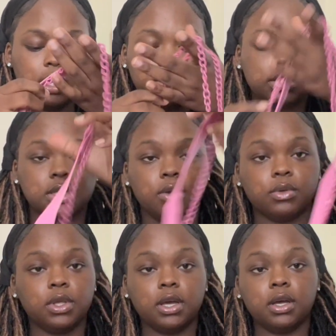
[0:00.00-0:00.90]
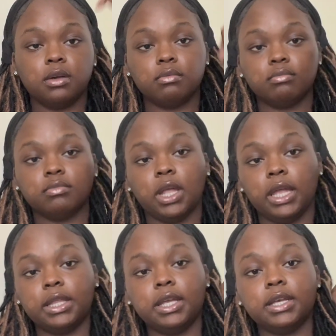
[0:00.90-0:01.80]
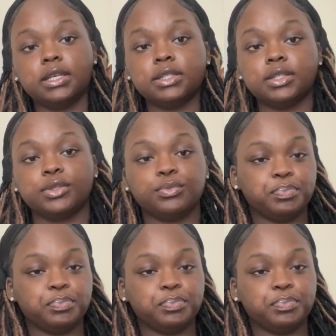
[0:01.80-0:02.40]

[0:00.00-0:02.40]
So yeah, like this,